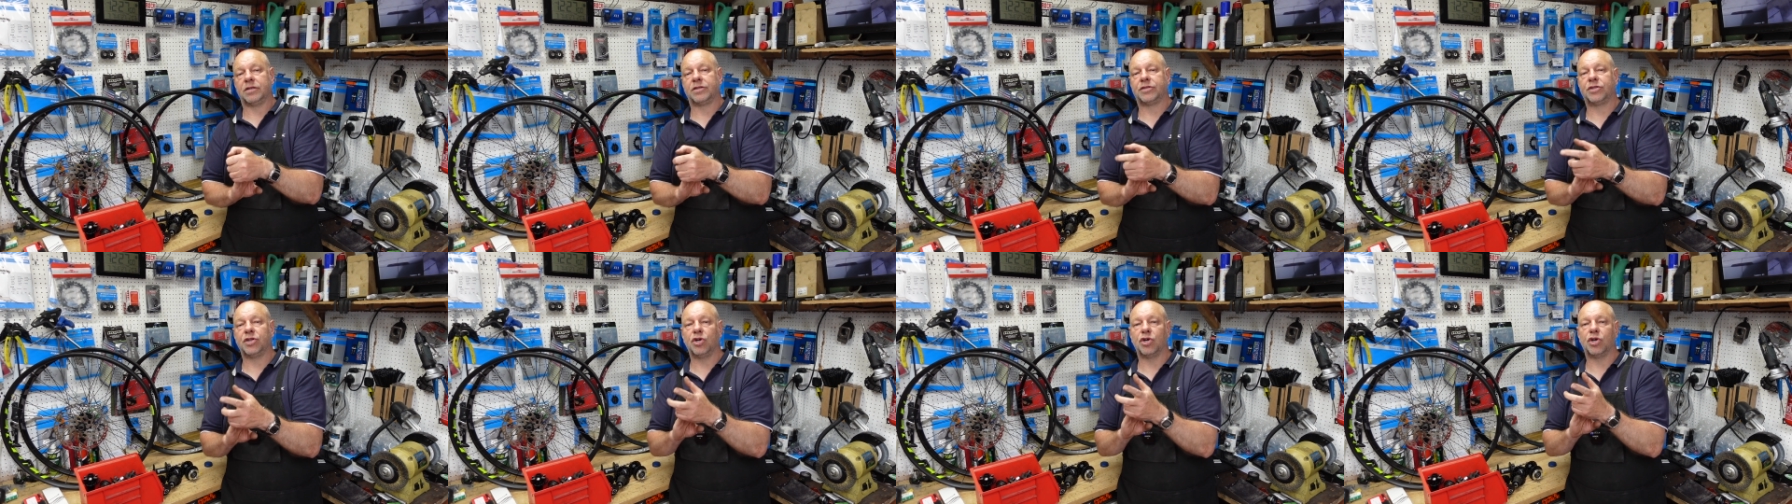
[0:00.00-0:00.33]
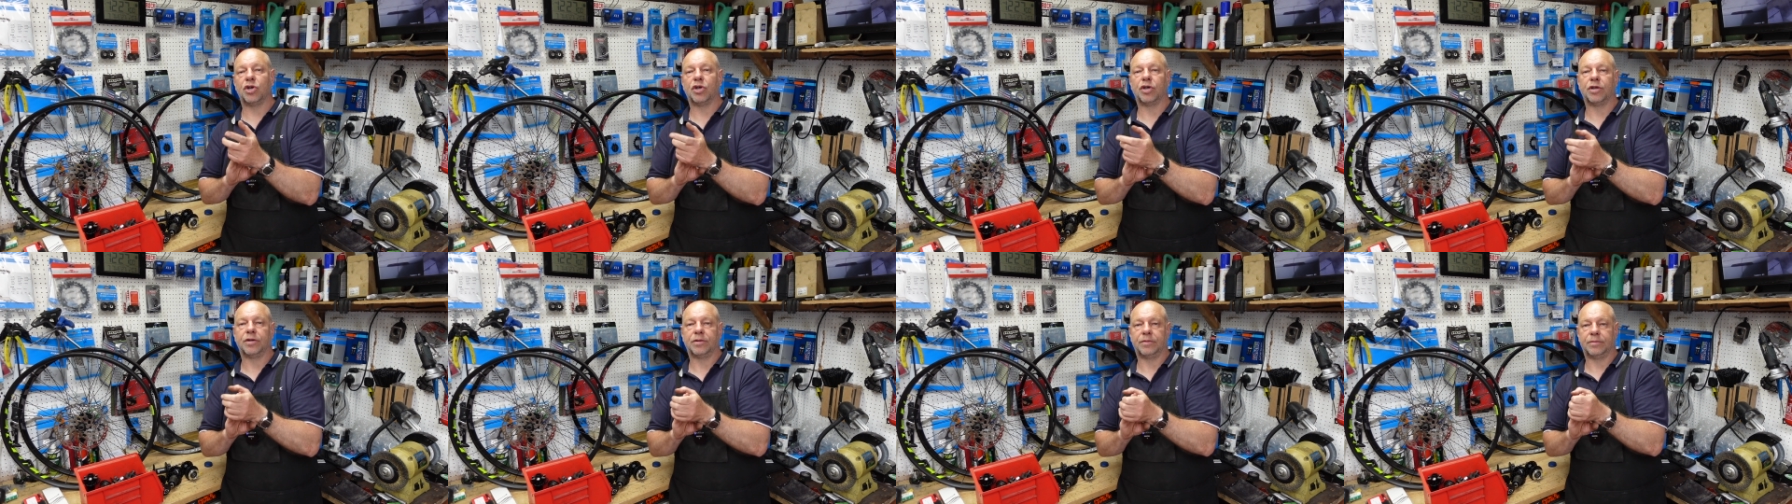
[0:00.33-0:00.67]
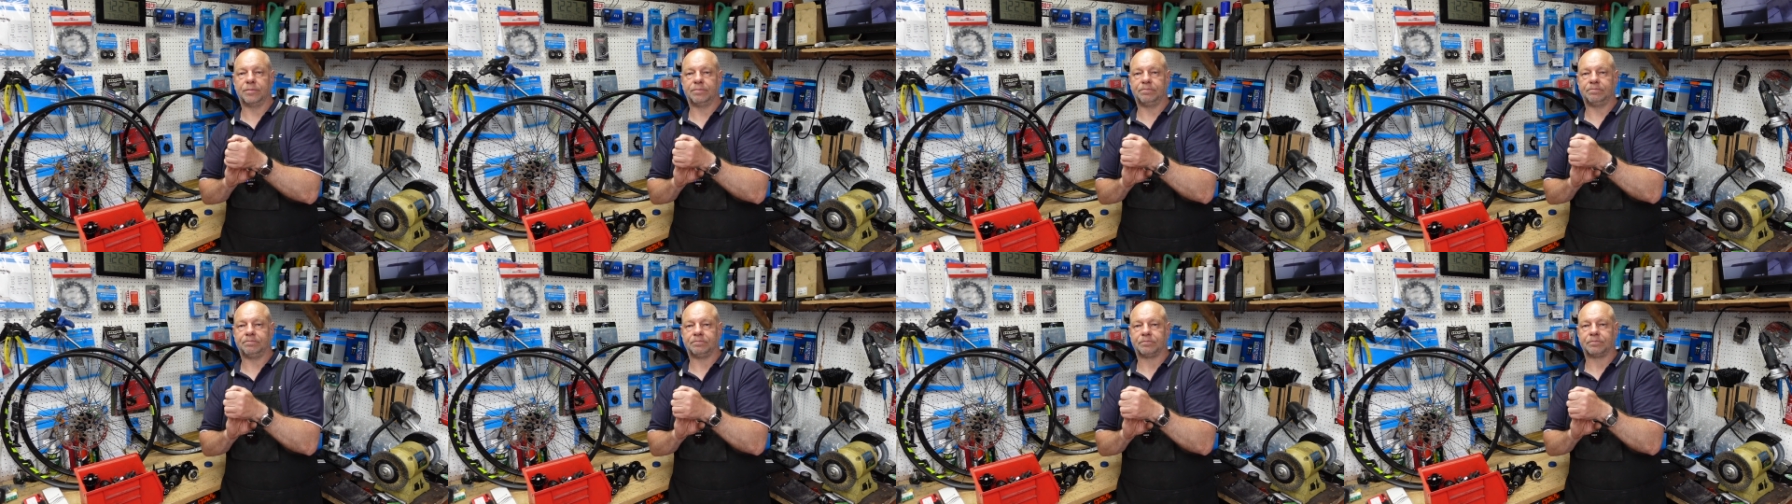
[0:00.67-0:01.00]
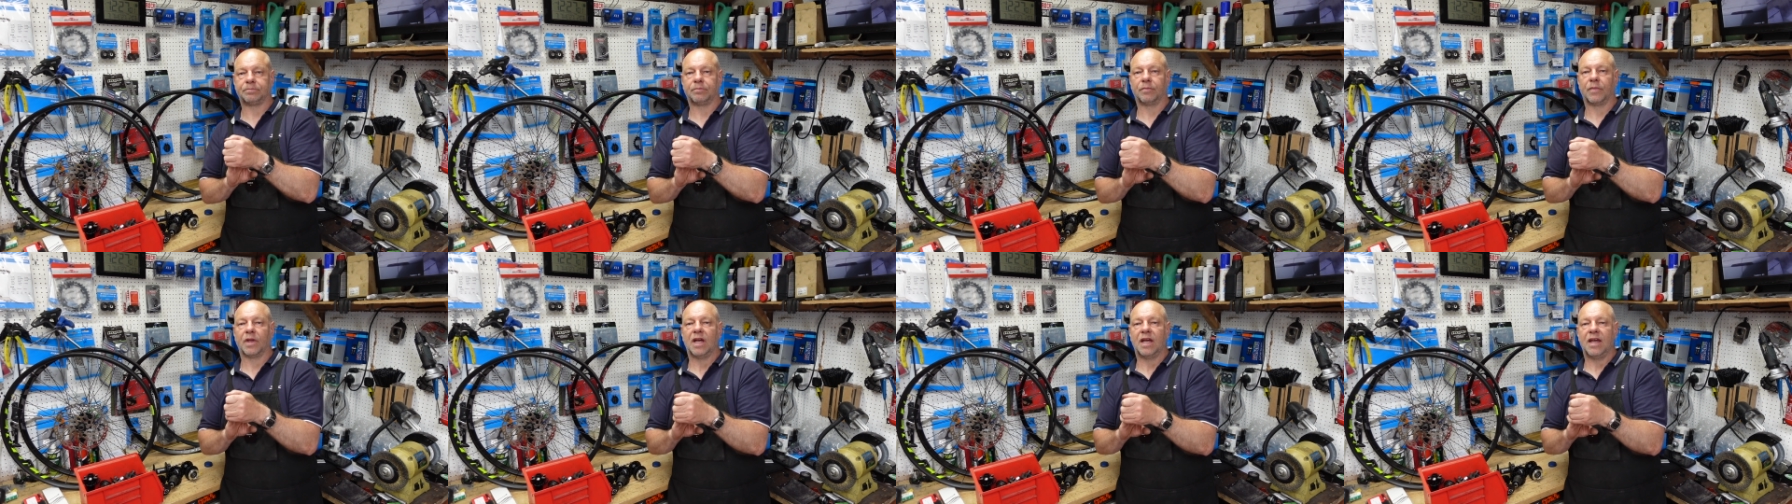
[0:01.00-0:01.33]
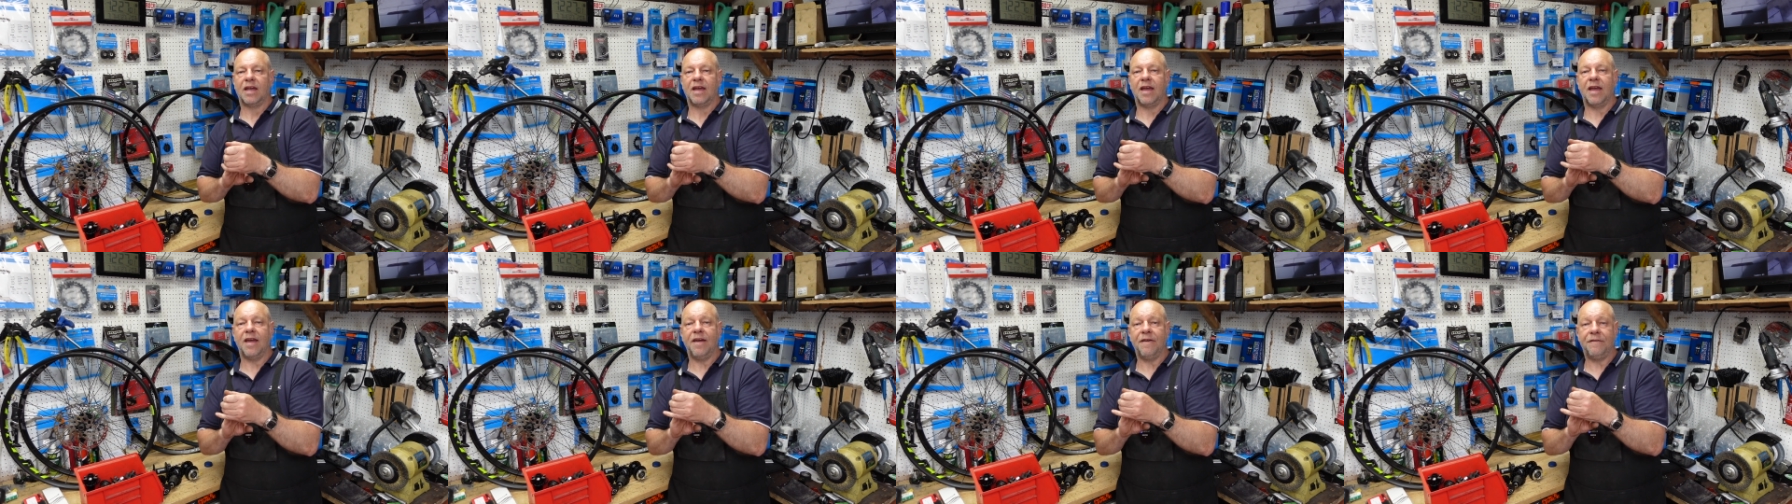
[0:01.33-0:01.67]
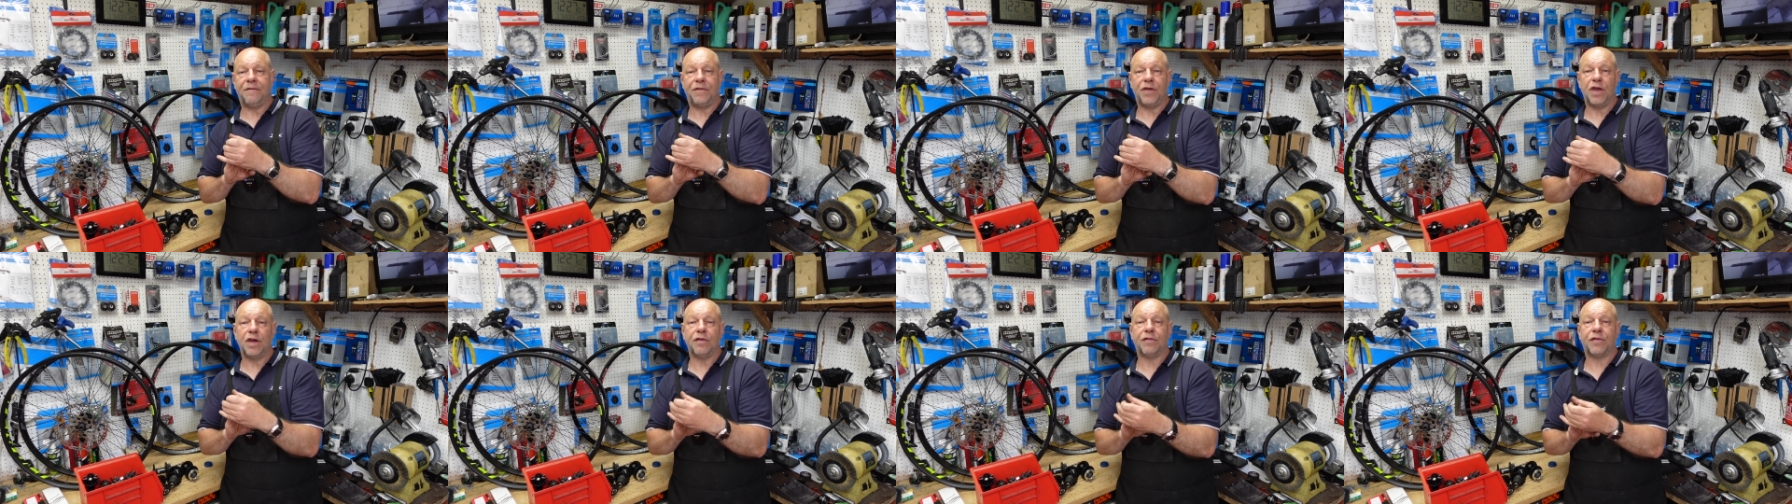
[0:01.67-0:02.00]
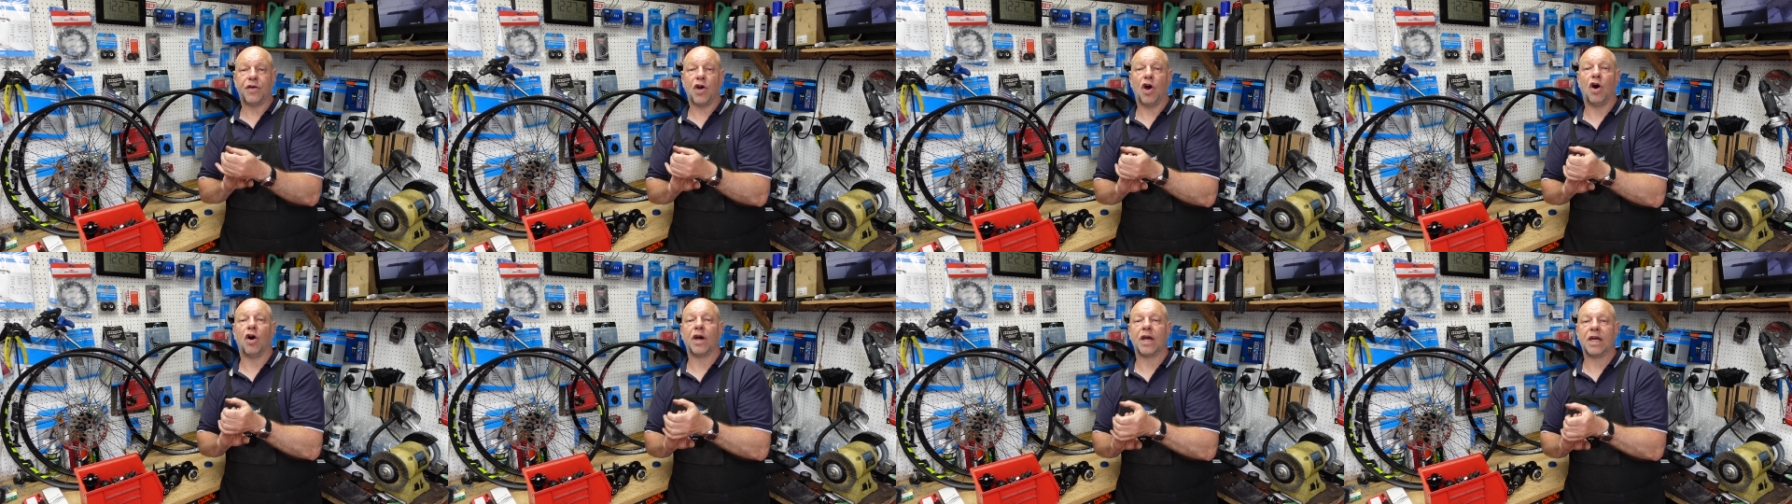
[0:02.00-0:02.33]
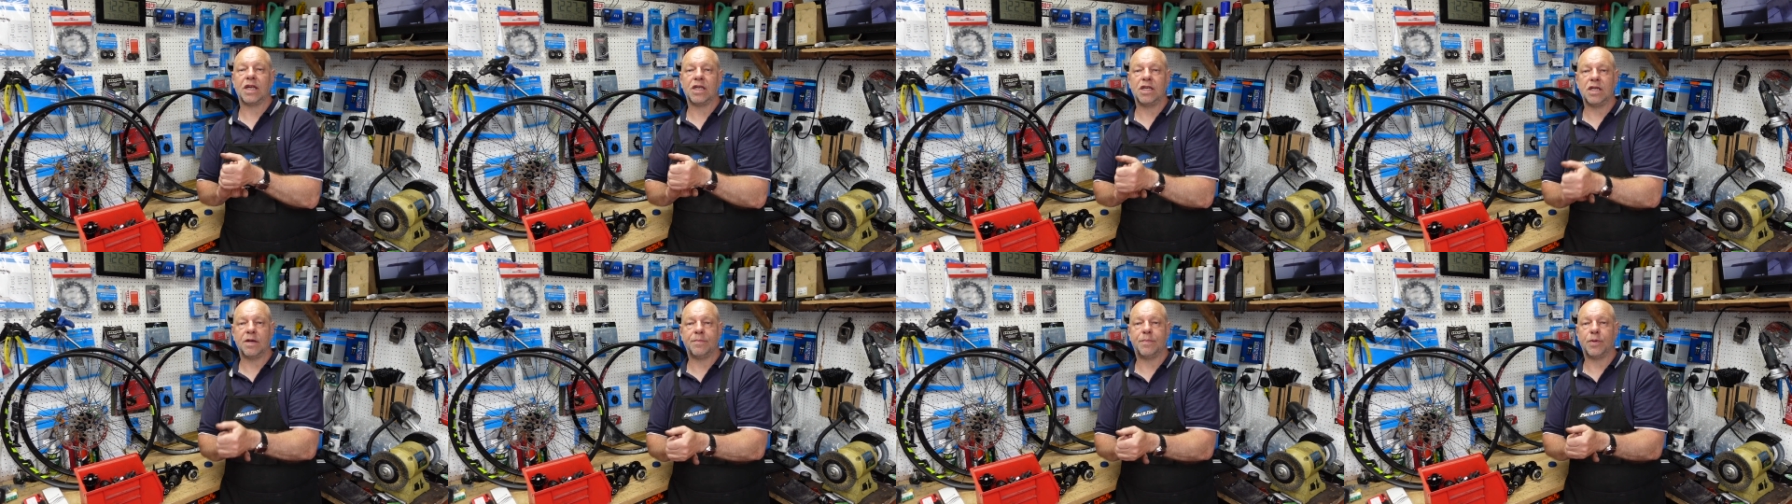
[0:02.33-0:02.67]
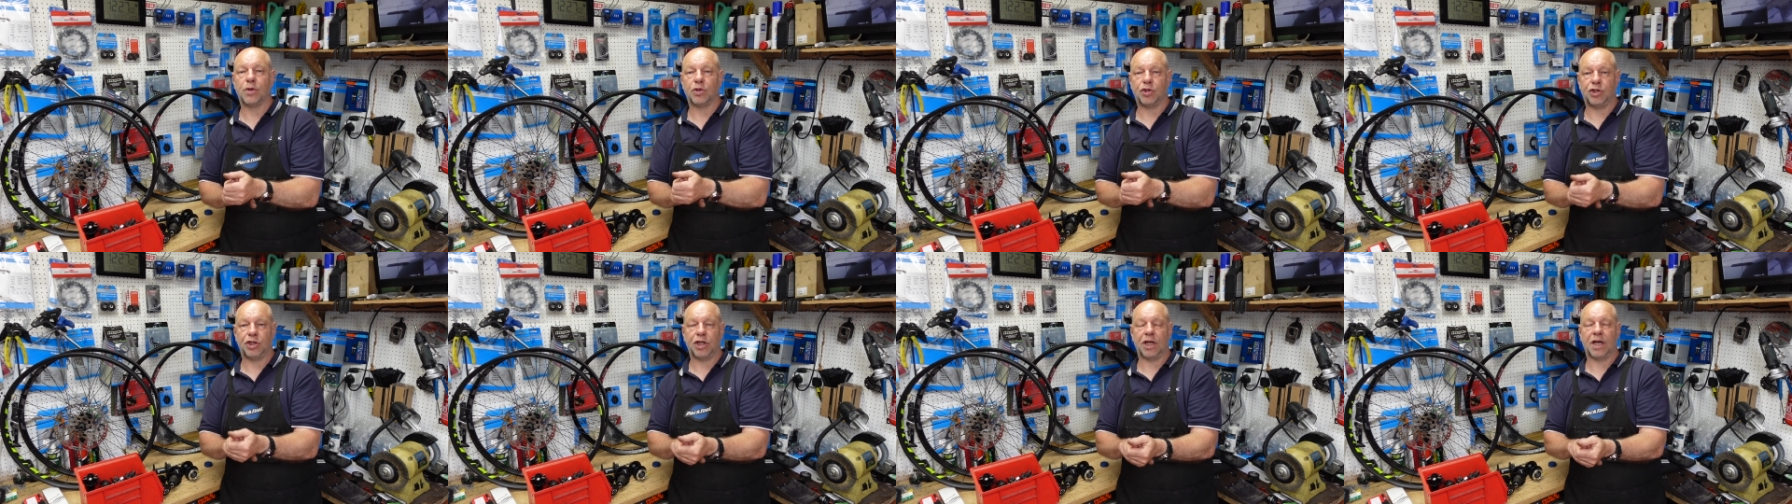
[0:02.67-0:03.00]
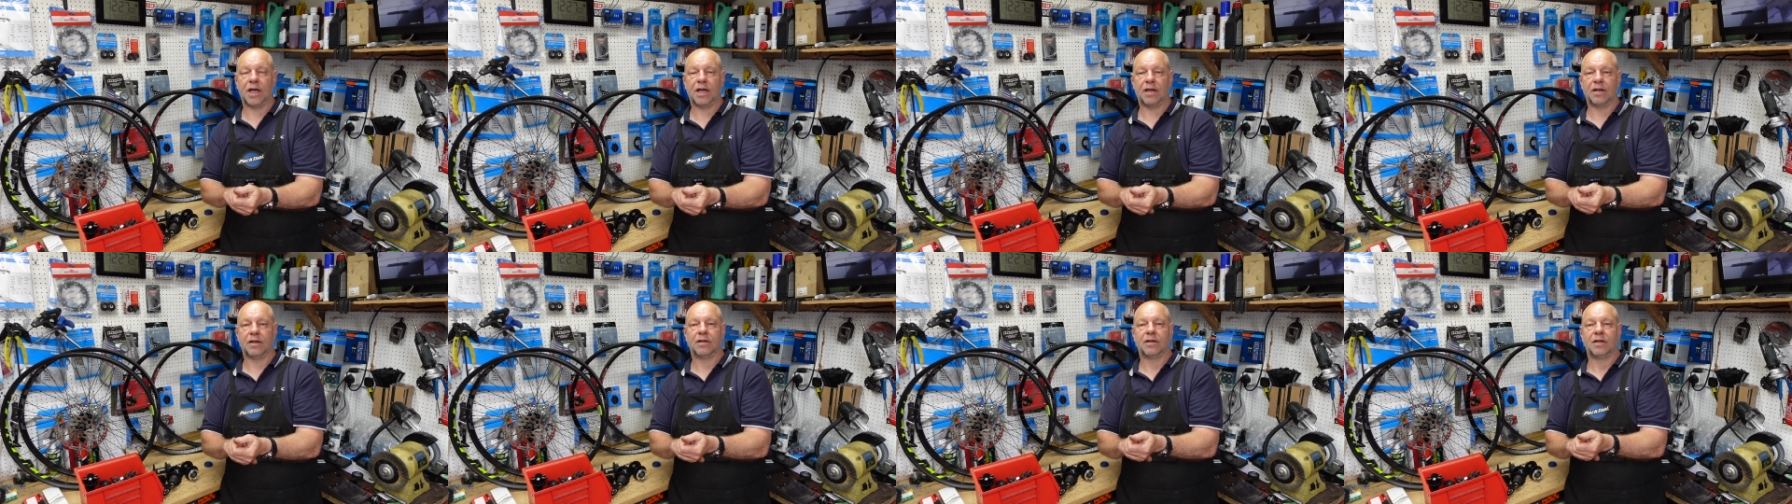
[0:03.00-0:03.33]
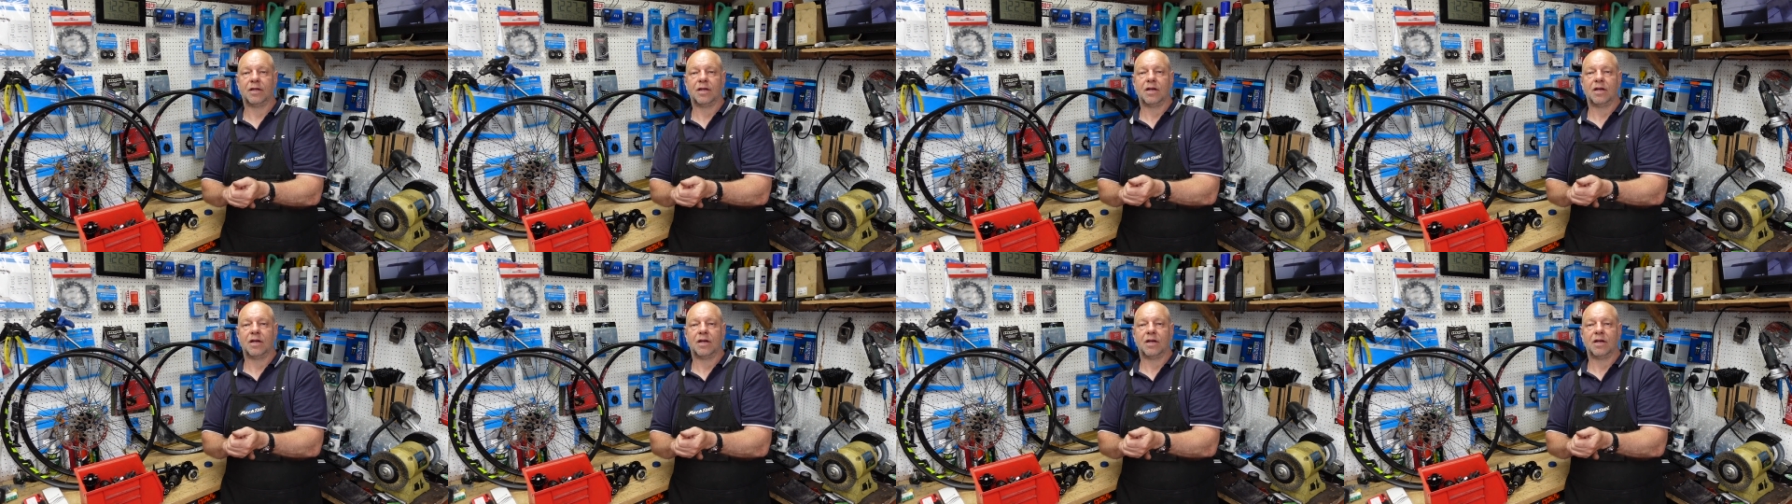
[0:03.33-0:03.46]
so, if you've got in your budget